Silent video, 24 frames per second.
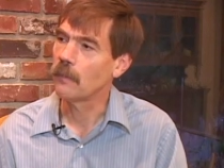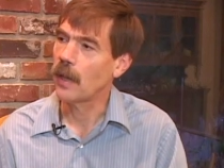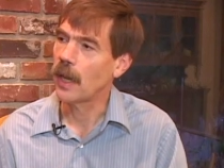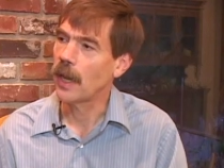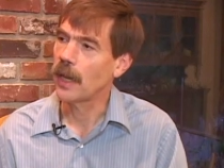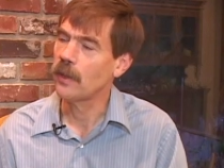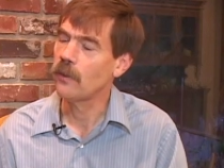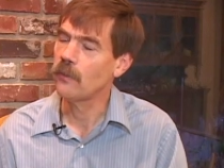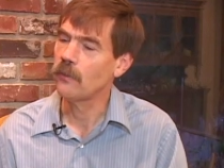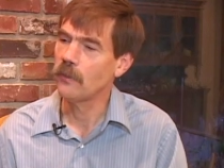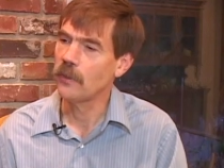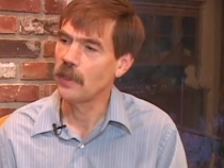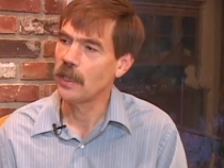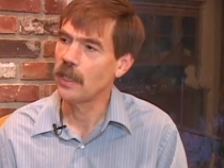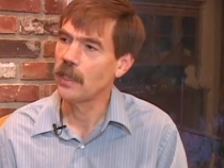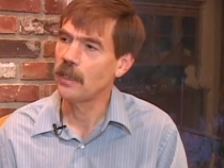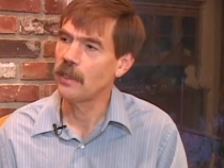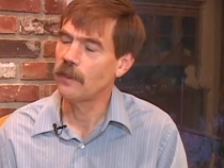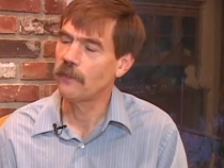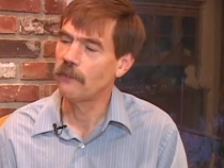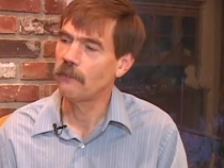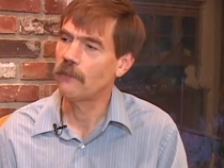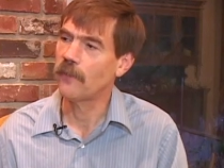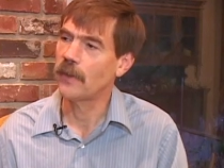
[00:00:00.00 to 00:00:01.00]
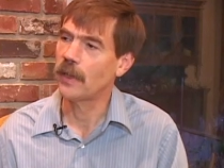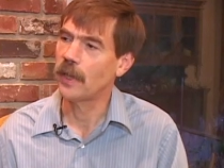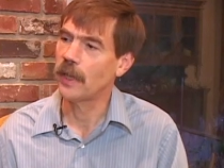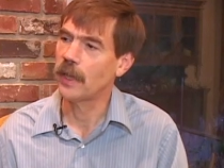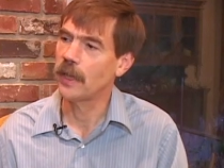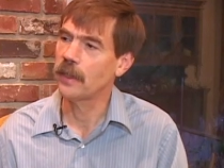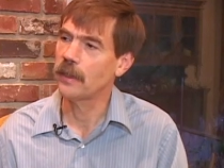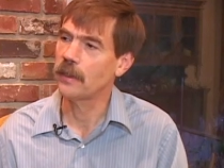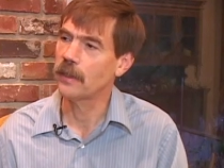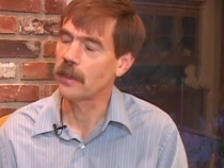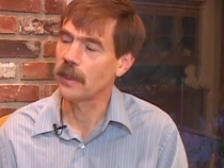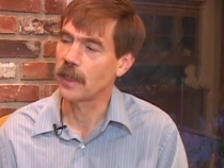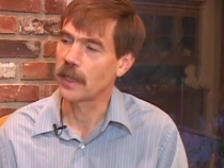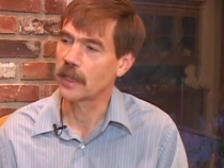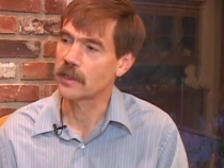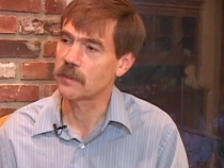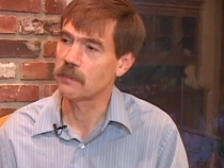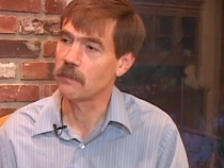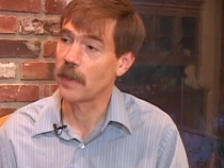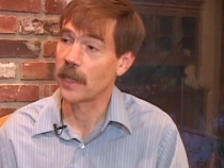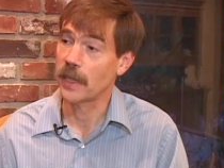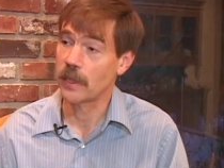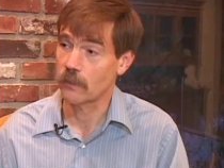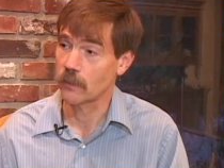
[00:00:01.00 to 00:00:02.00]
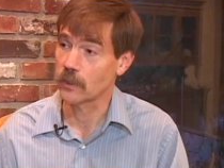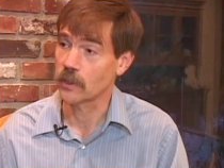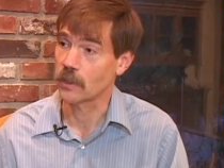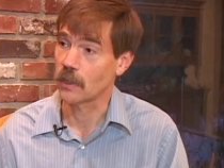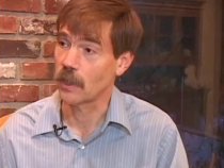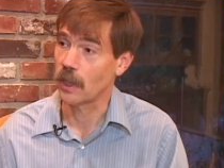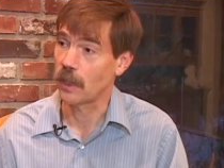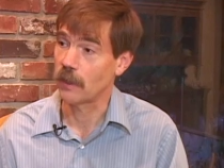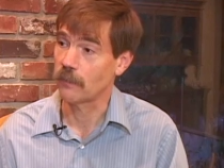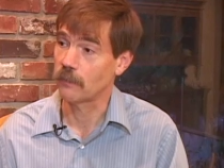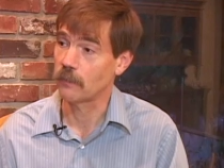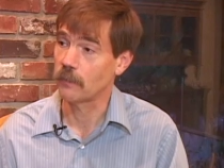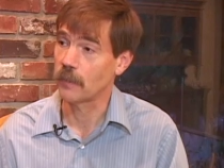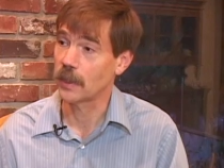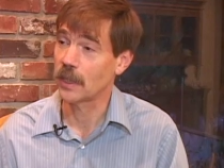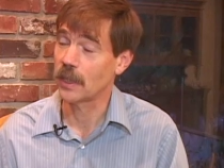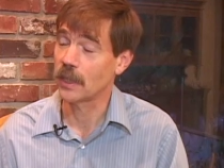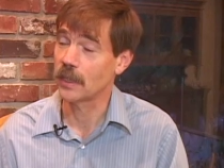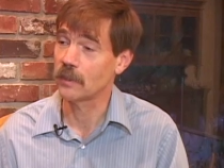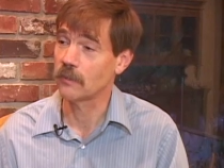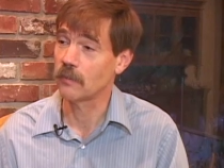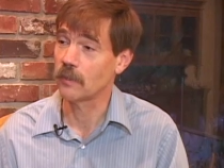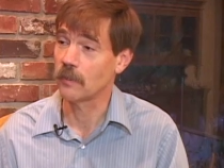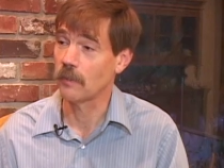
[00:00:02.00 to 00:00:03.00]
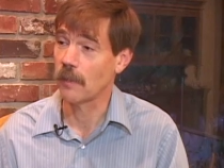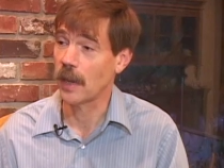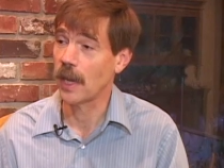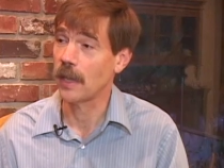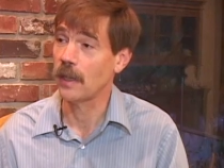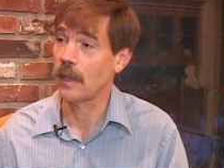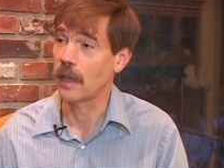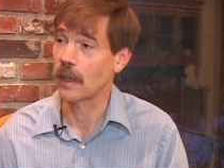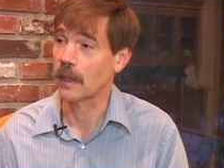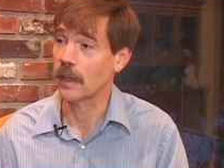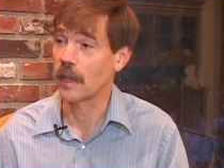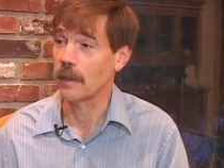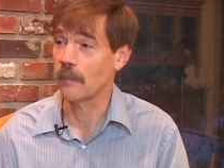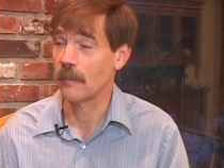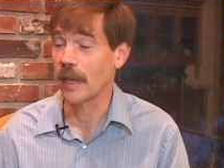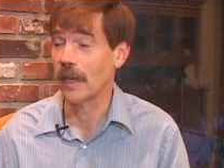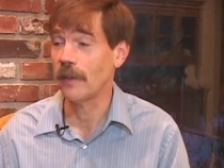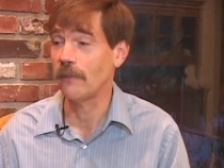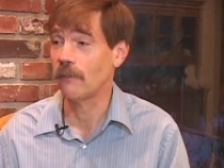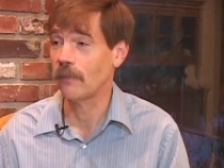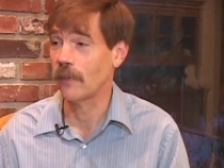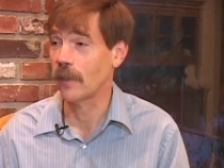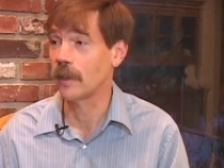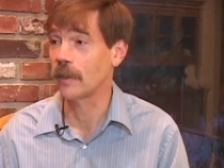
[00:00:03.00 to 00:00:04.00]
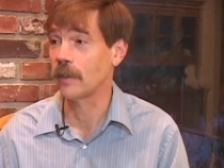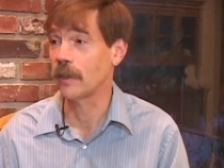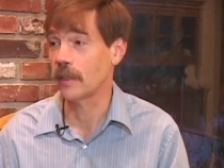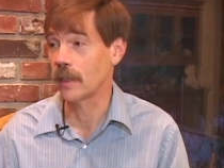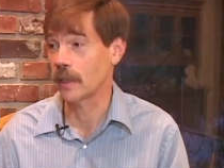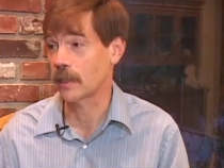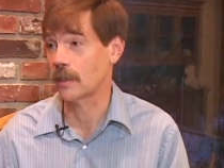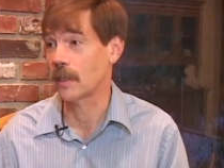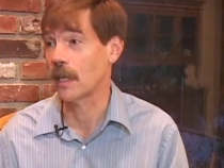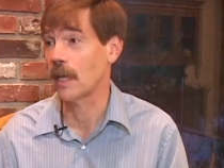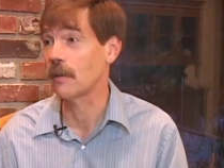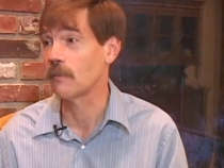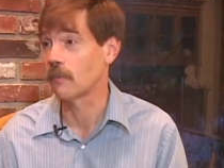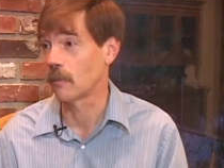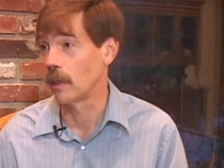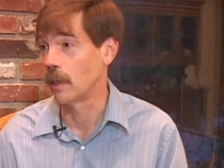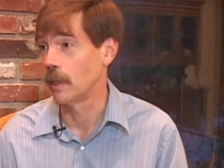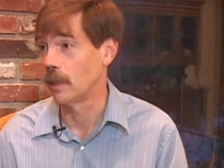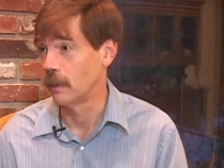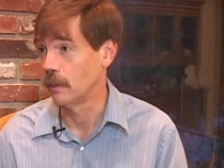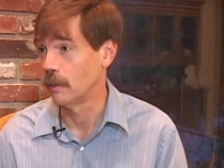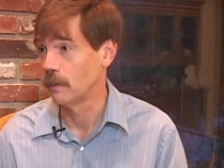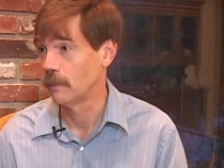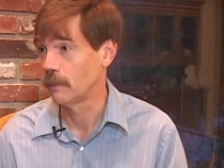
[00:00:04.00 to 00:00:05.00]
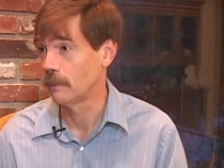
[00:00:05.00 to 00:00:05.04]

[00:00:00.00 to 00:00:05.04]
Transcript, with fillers: I don't need to find the next Microsoft, because with my luck, I might find the next Enron.